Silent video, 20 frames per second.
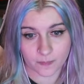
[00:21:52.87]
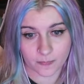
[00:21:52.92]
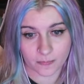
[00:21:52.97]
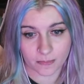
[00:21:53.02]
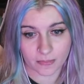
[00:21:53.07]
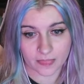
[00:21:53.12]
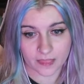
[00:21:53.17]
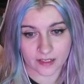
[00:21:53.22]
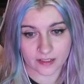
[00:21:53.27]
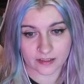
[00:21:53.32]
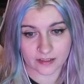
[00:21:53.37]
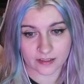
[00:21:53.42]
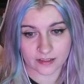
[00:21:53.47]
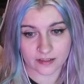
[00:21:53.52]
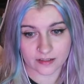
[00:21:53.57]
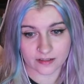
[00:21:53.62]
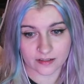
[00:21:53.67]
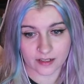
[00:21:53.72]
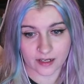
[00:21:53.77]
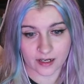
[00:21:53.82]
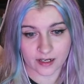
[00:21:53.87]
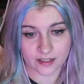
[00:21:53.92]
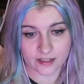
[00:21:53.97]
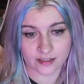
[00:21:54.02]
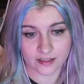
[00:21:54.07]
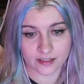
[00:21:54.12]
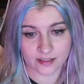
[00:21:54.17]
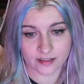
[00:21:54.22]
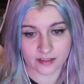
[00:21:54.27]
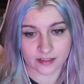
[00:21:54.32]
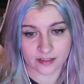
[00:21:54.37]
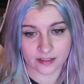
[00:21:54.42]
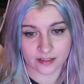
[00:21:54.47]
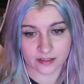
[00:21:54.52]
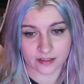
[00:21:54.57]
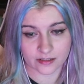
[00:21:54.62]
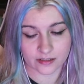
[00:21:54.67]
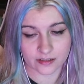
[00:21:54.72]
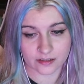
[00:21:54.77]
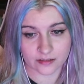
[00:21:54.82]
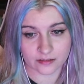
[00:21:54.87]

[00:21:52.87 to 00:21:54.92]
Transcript: I need a 9 in here.